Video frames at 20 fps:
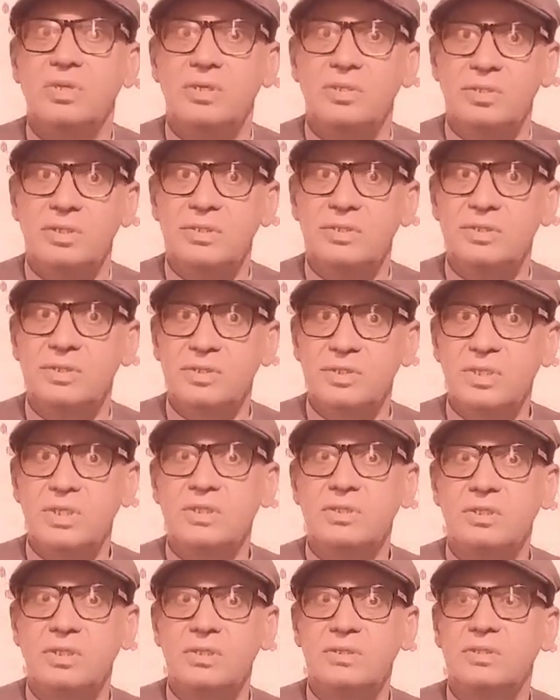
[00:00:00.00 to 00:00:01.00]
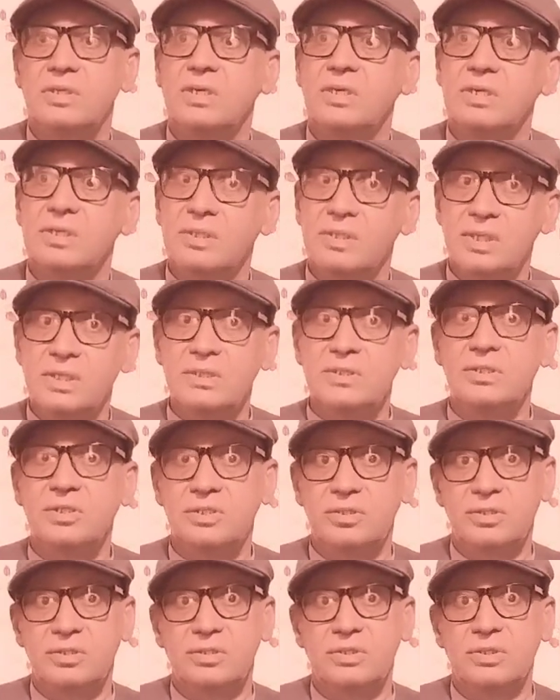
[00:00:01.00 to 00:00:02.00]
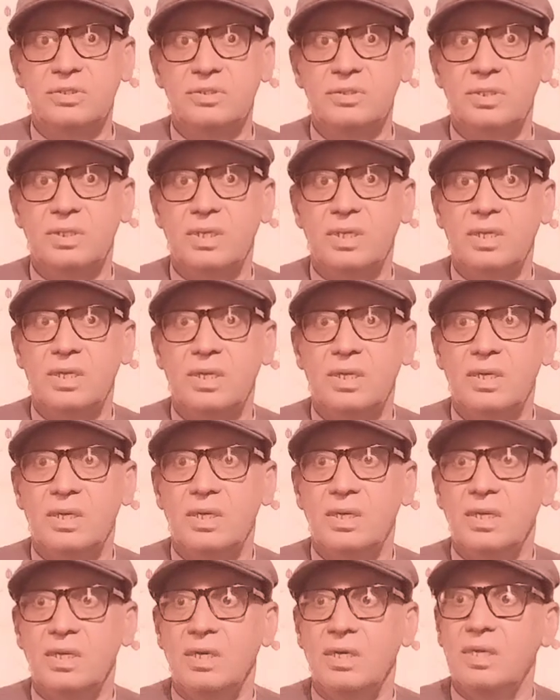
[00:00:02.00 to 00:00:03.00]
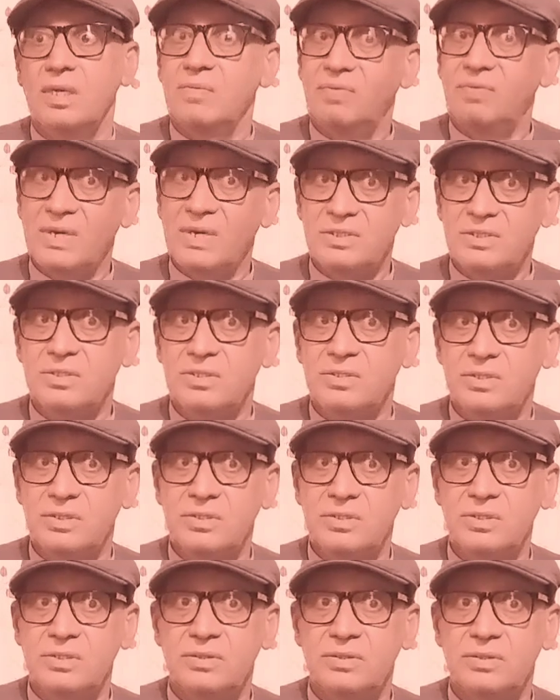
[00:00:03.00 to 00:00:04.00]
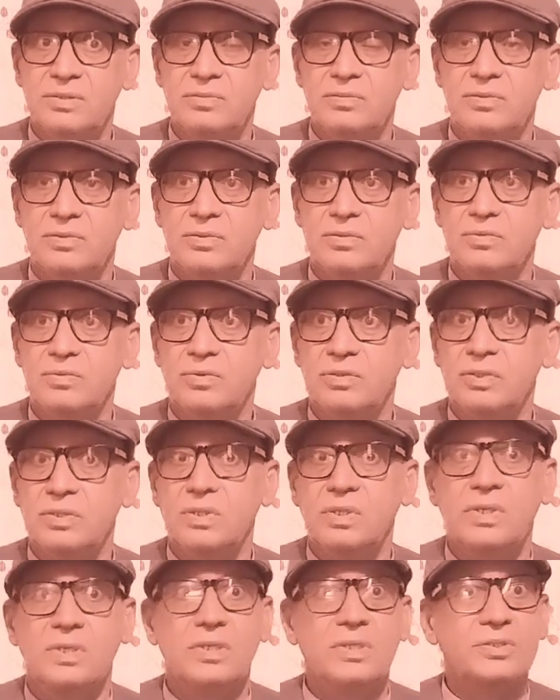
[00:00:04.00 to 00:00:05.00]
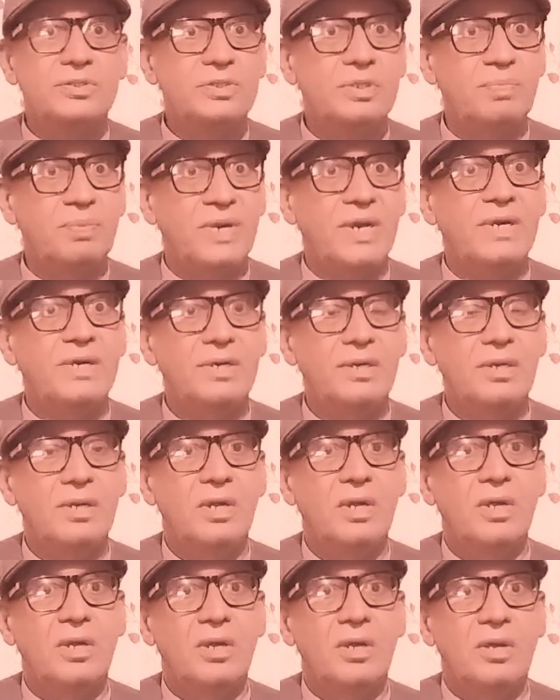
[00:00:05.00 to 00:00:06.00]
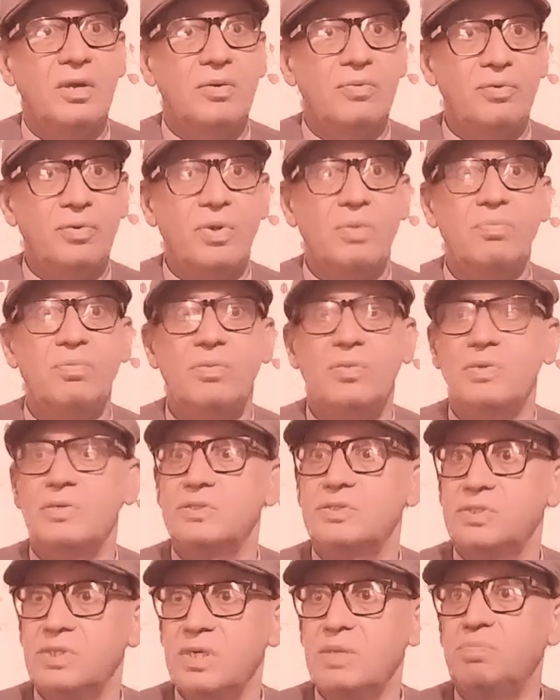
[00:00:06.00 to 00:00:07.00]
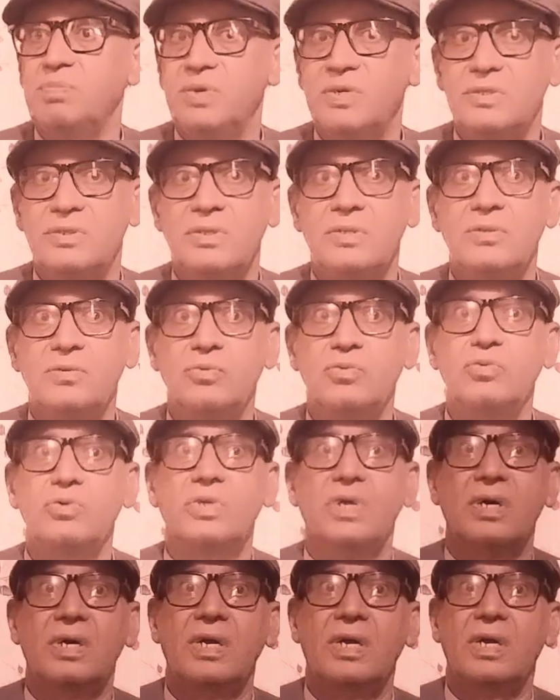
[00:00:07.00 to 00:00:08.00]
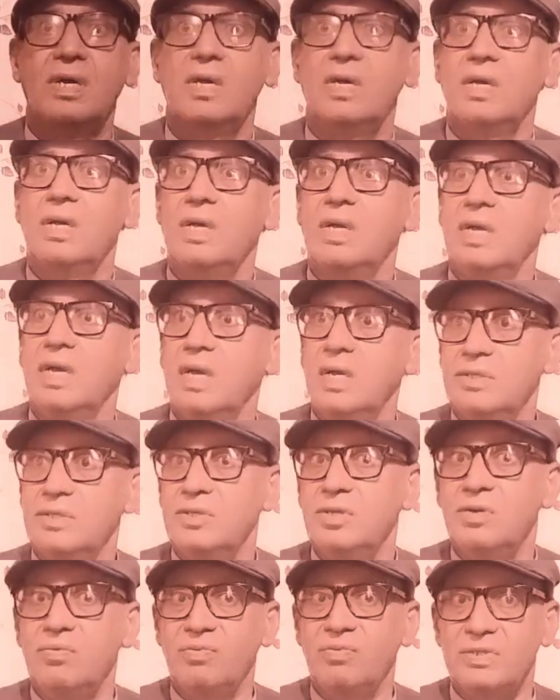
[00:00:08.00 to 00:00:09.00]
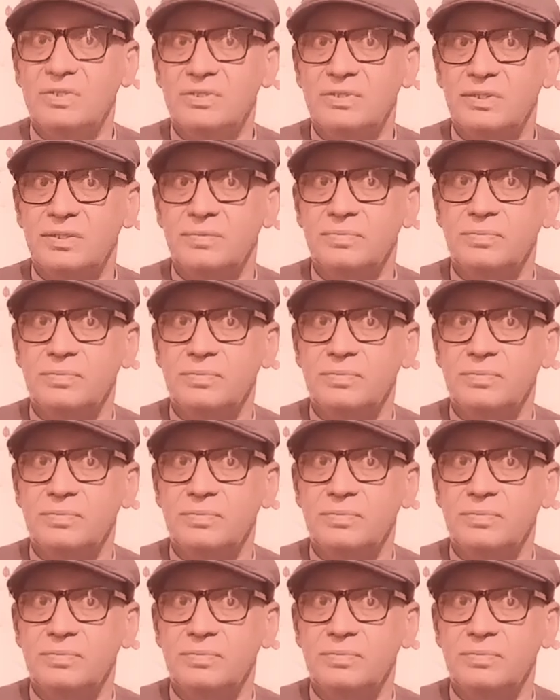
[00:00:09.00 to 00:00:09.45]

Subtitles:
this disease is a contagious disease, infectious disease. It spread from sick person to the healthier ones